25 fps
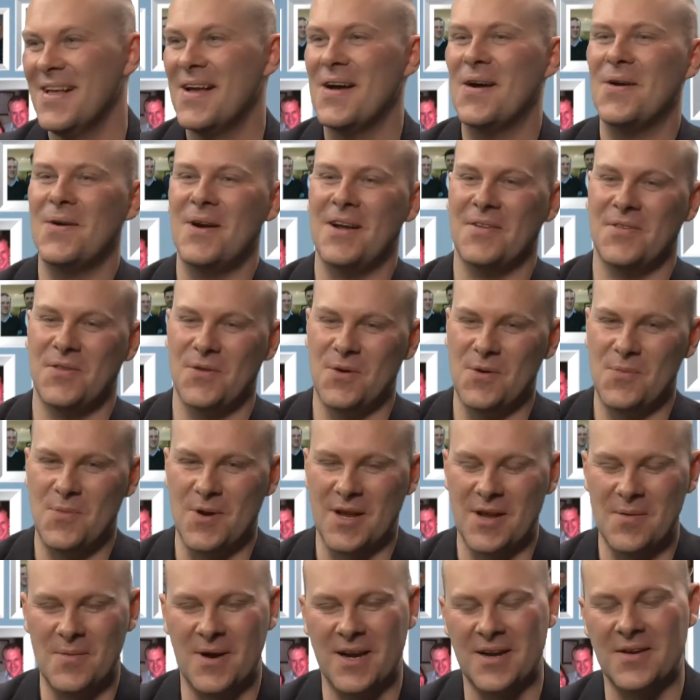All right, so we'll
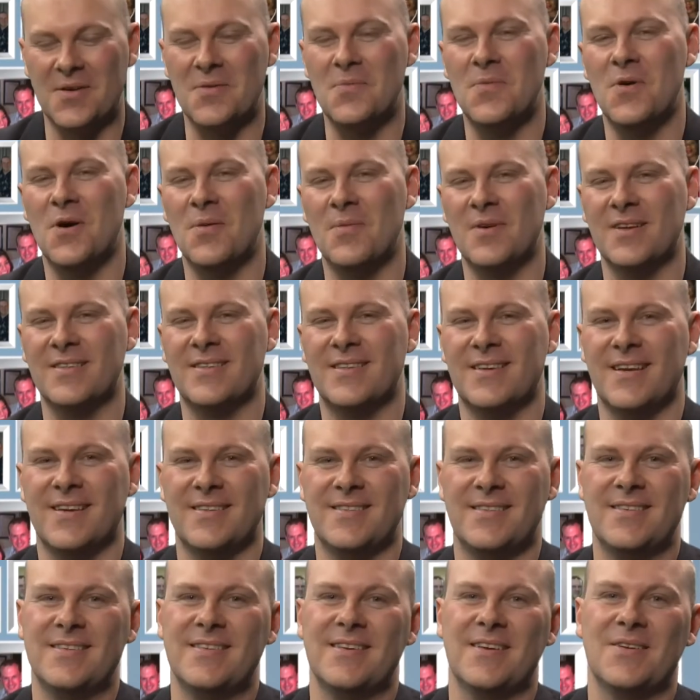bring him out in a moment.
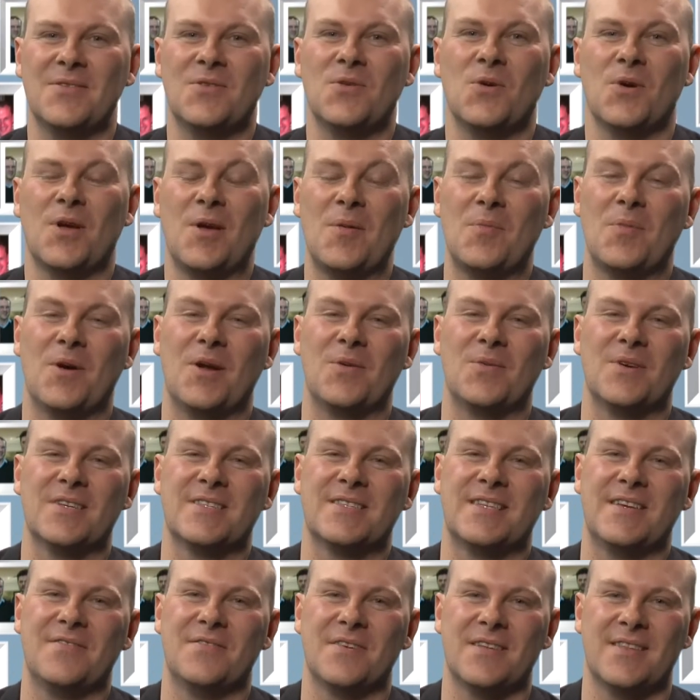It's uh, Talking Point with
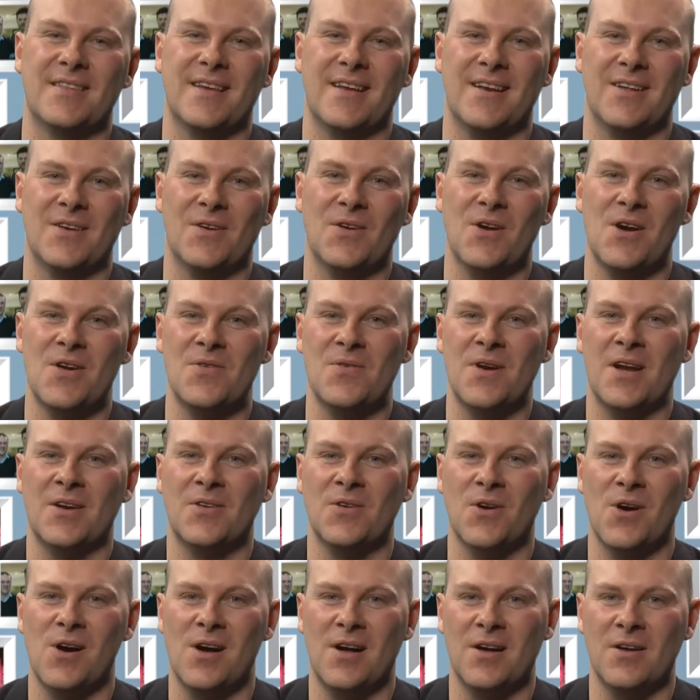Stephen Taylor,
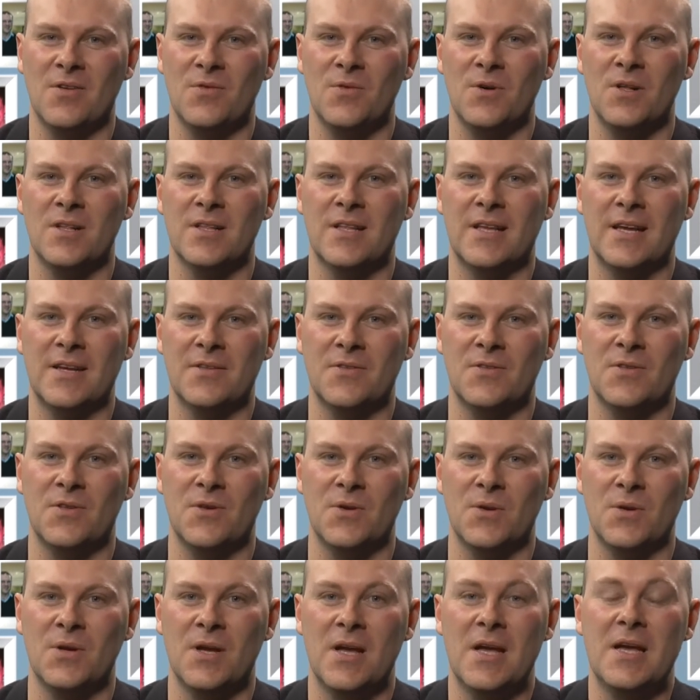Conrad Koch. We'll get
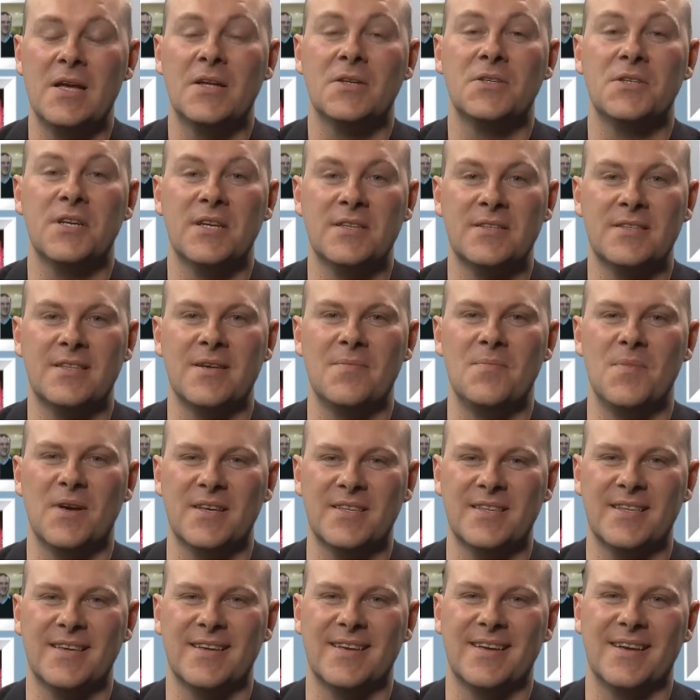to Chester
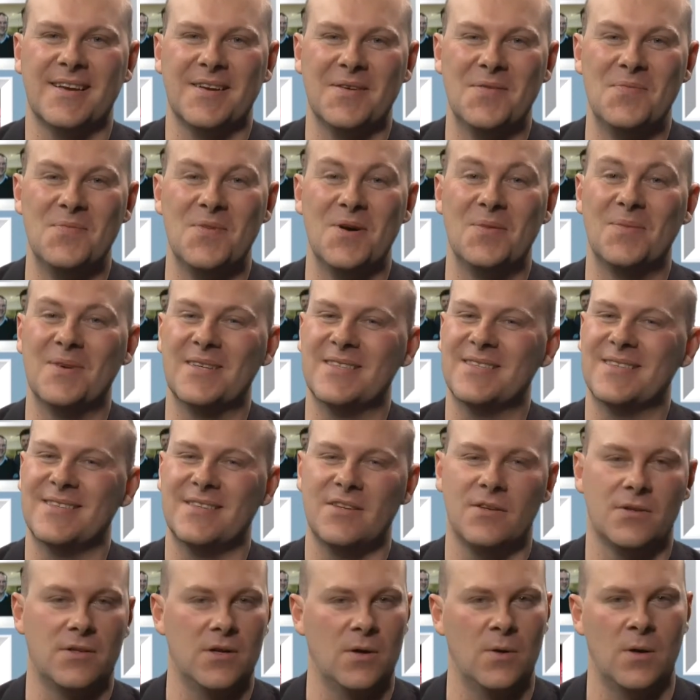Missing in a moment.
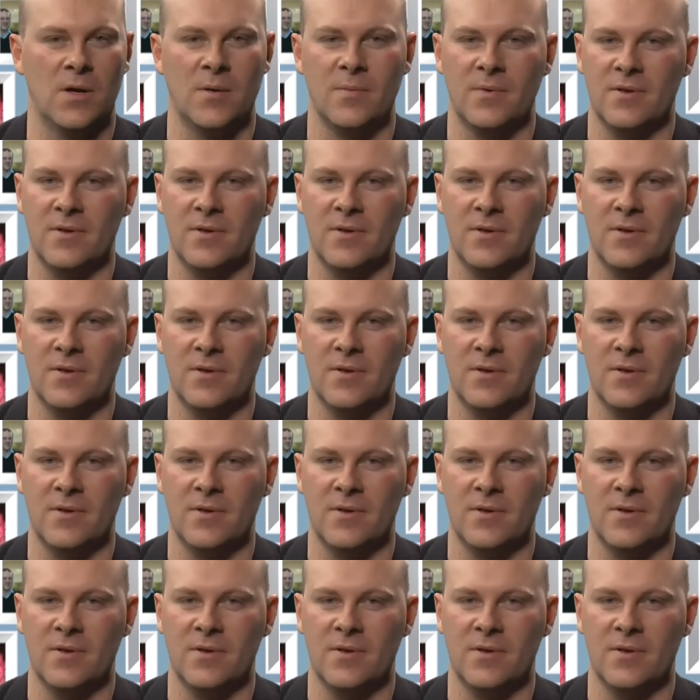You don't want to